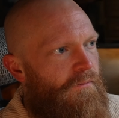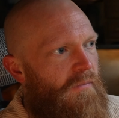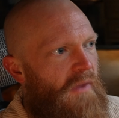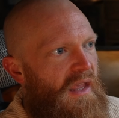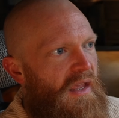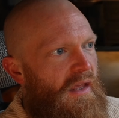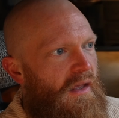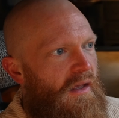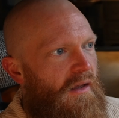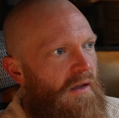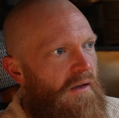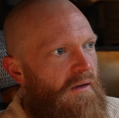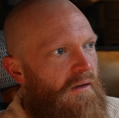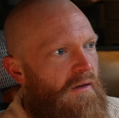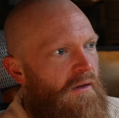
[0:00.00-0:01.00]

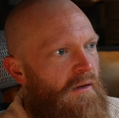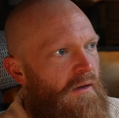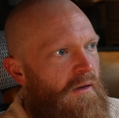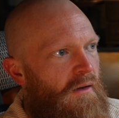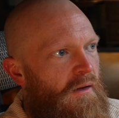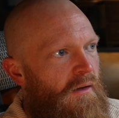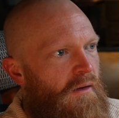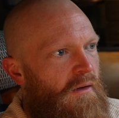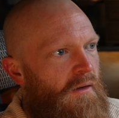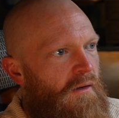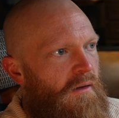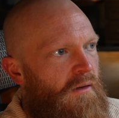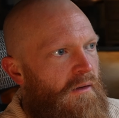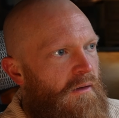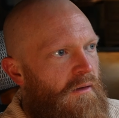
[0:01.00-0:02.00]
And
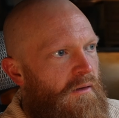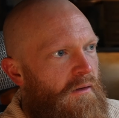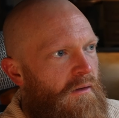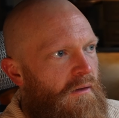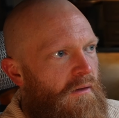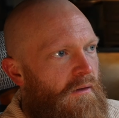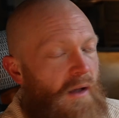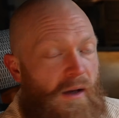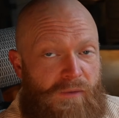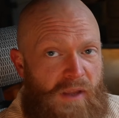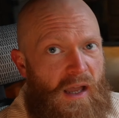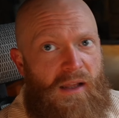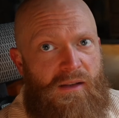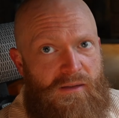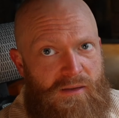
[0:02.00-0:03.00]
I've
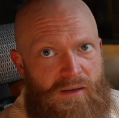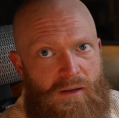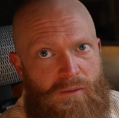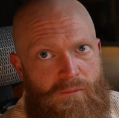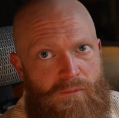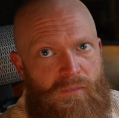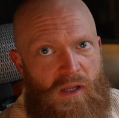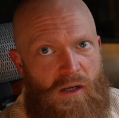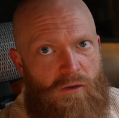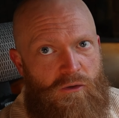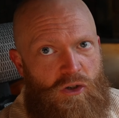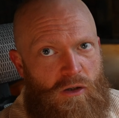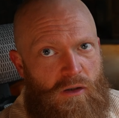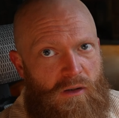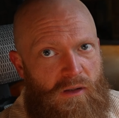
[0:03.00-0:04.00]
got some, you know,
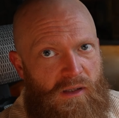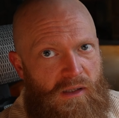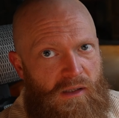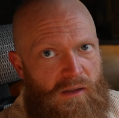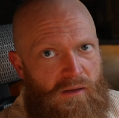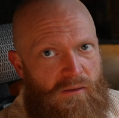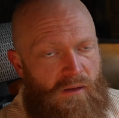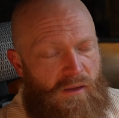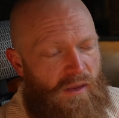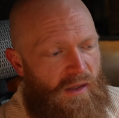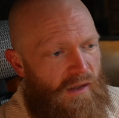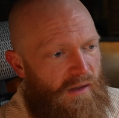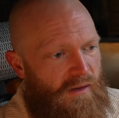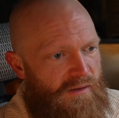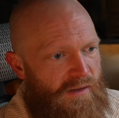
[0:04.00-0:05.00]
journaling
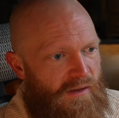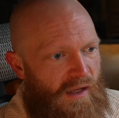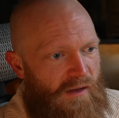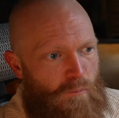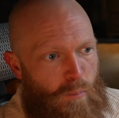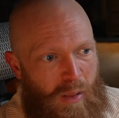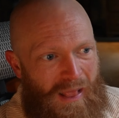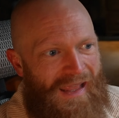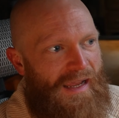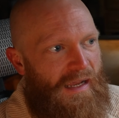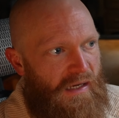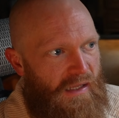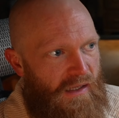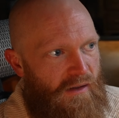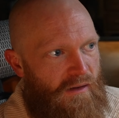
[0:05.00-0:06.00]
things and
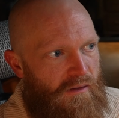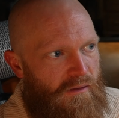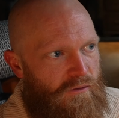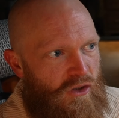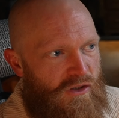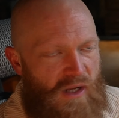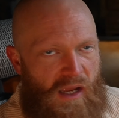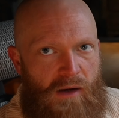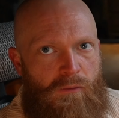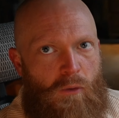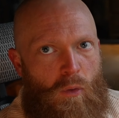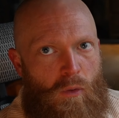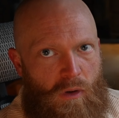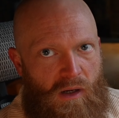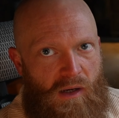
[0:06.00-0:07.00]
planning, just kind
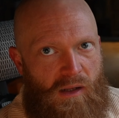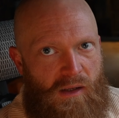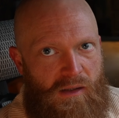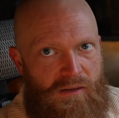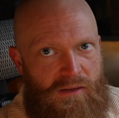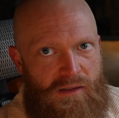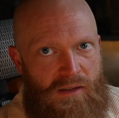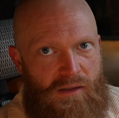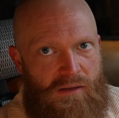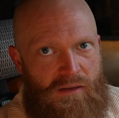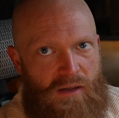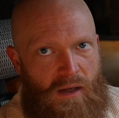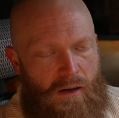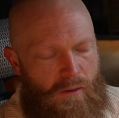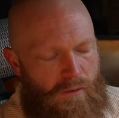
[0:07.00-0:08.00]
of organizing.
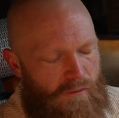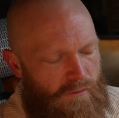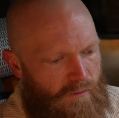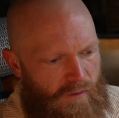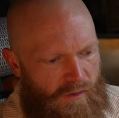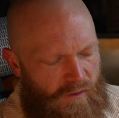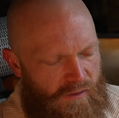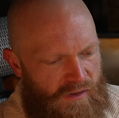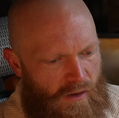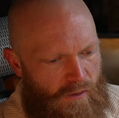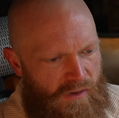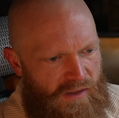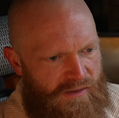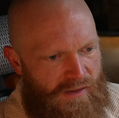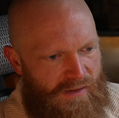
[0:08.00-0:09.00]
So there's
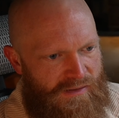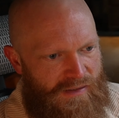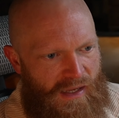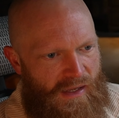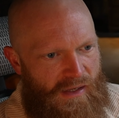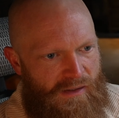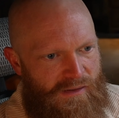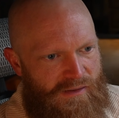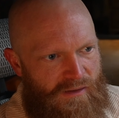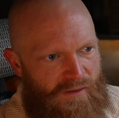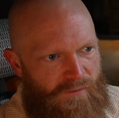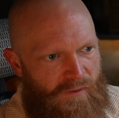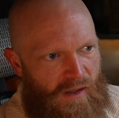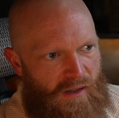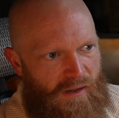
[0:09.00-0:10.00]
always the sayings
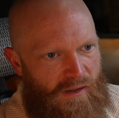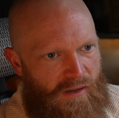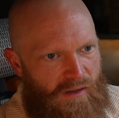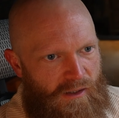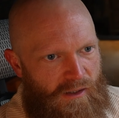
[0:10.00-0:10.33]
of like,